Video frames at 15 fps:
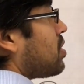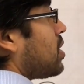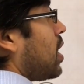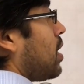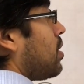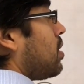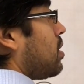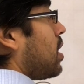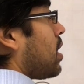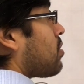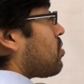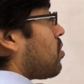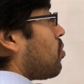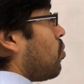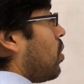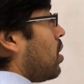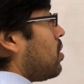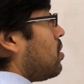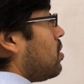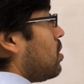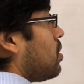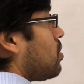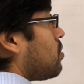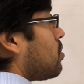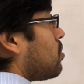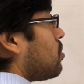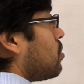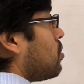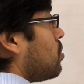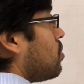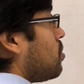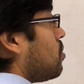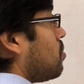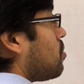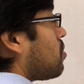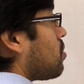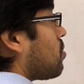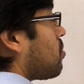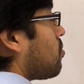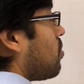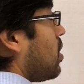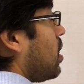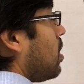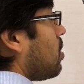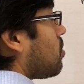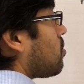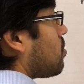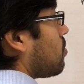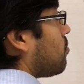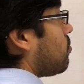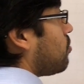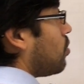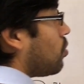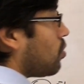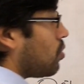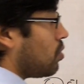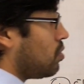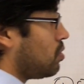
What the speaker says: together, exon 1 to 2 to 3 to 4.